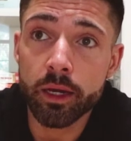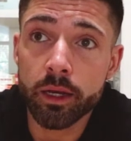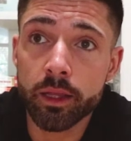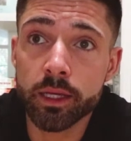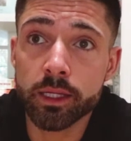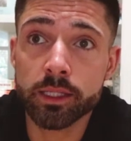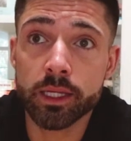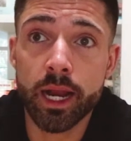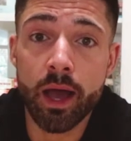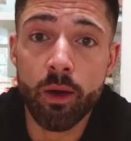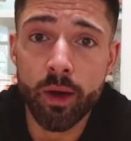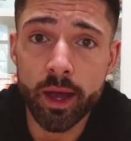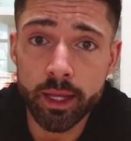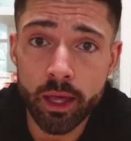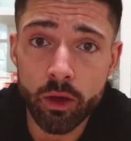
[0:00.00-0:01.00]
into this and how
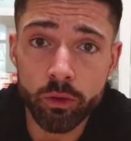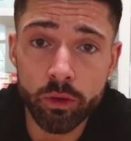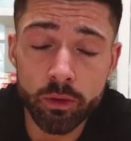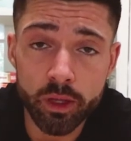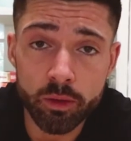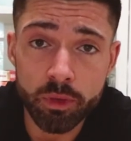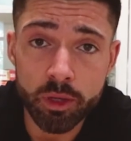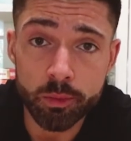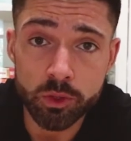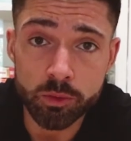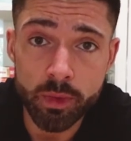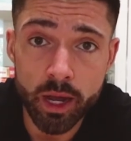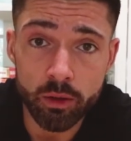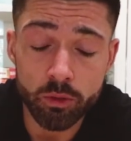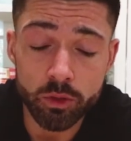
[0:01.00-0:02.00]
I calculate people's
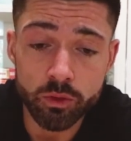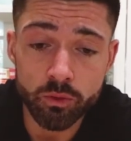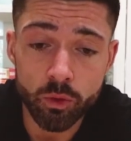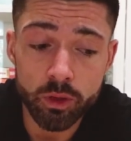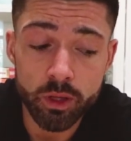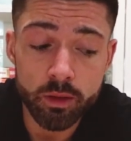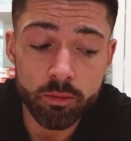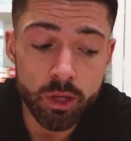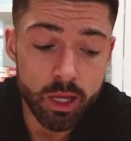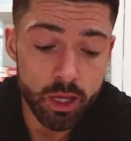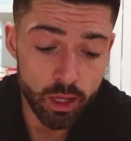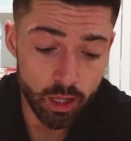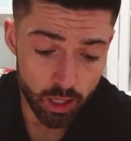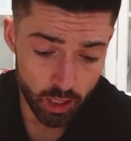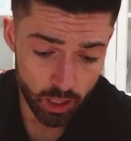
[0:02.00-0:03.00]
macros for them.
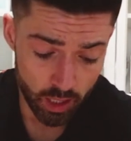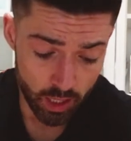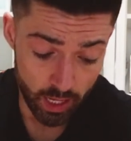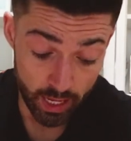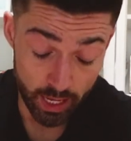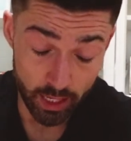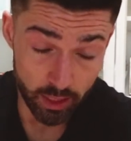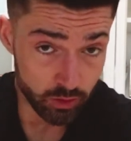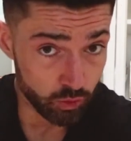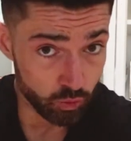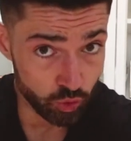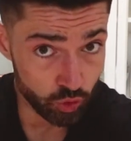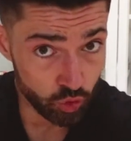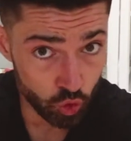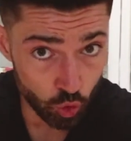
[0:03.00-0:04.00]
And it's
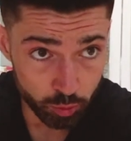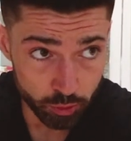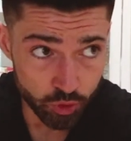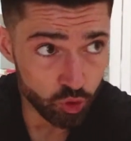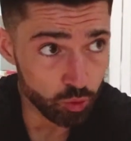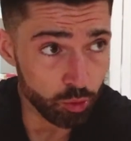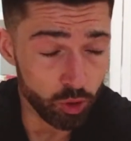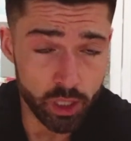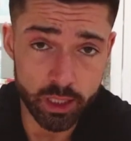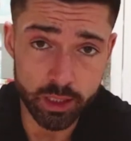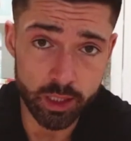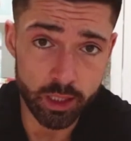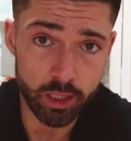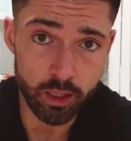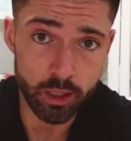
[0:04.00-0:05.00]
super, super
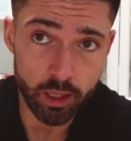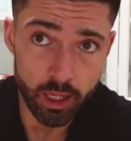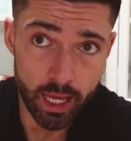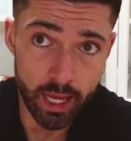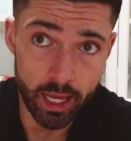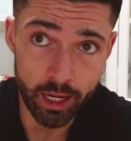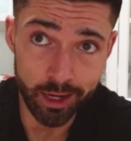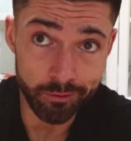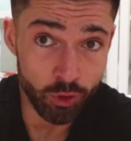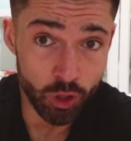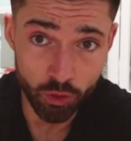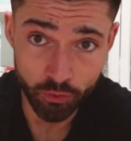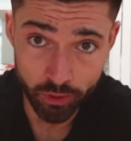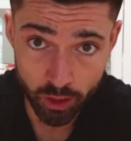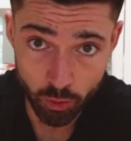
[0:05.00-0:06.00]
easy. And if you
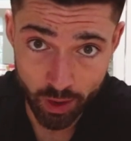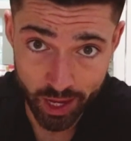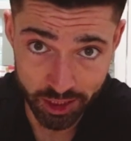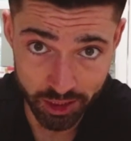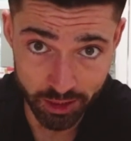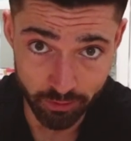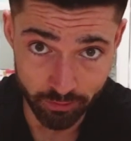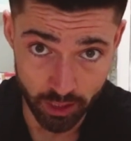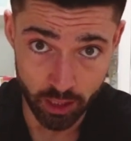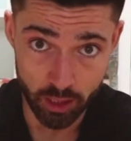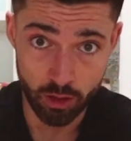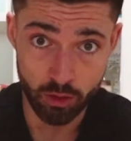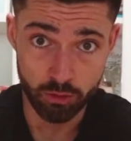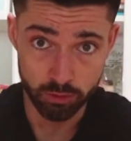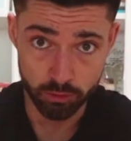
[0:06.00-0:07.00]
don't feel like watching the
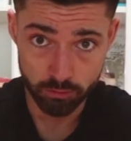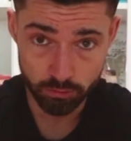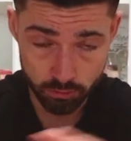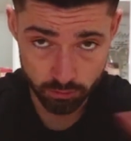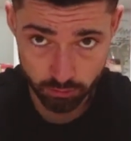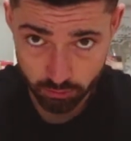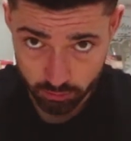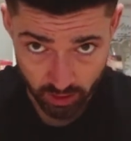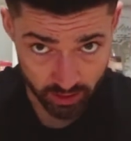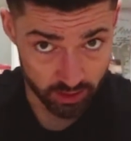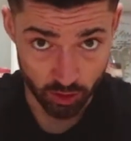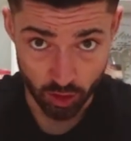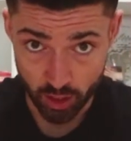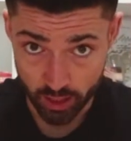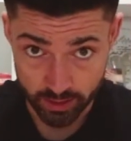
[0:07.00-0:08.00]
video, It's
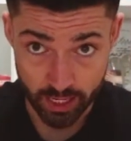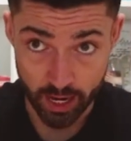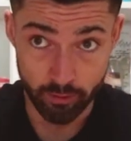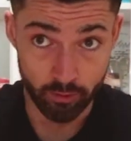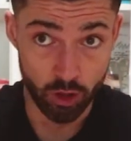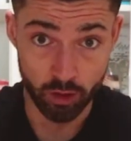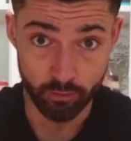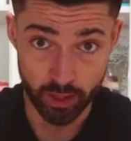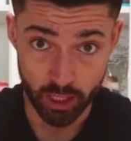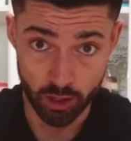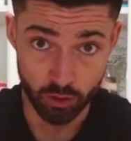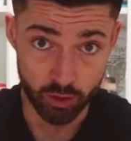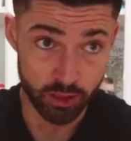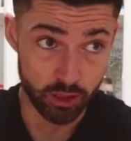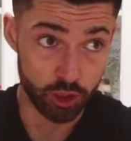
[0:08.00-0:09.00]
a it's kind of a long
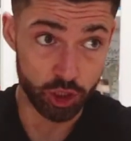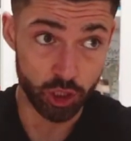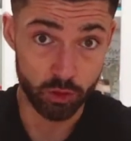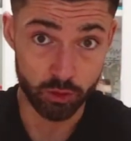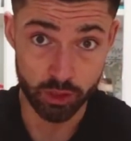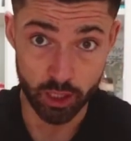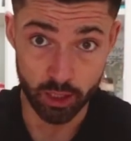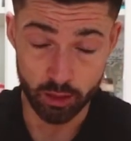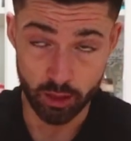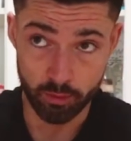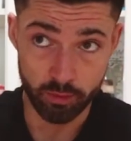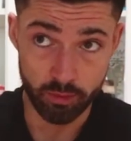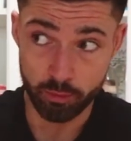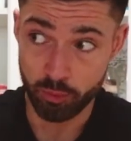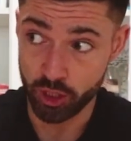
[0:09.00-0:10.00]
video because it shows like, I'm
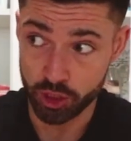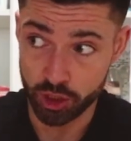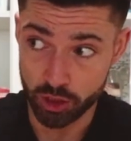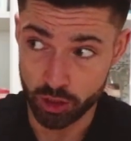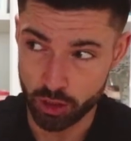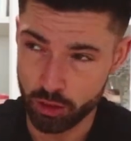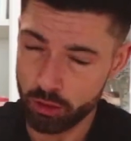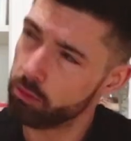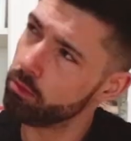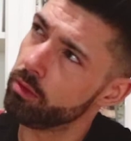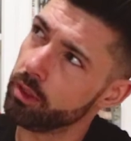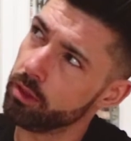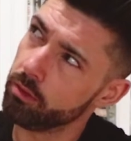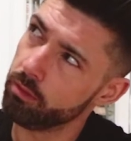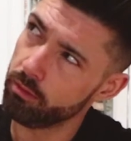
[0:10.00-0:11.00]
pretty sure,
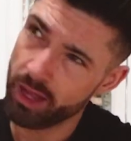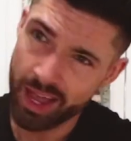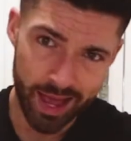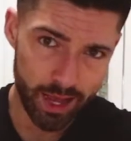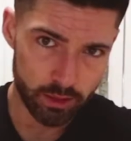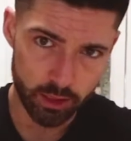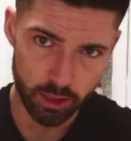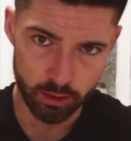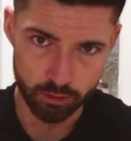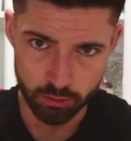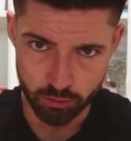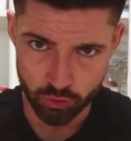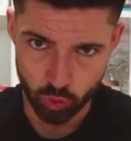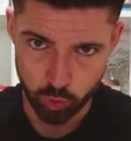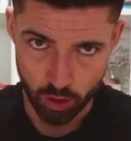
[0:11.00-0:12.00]
eh, it's like a
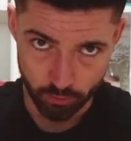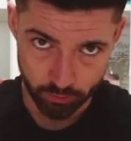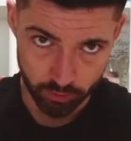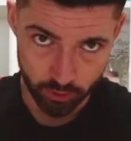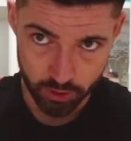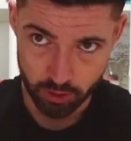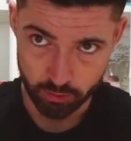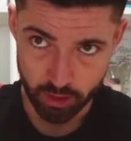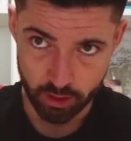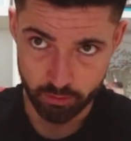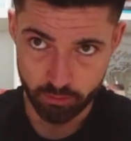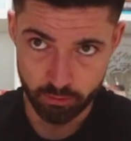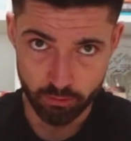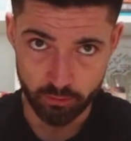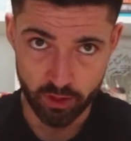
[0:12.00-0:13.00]
twelve, thirteen minute
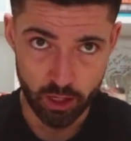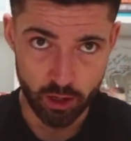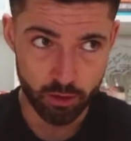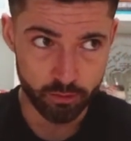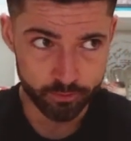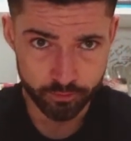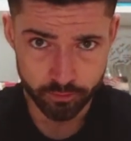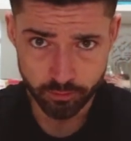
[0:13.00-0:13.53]
video.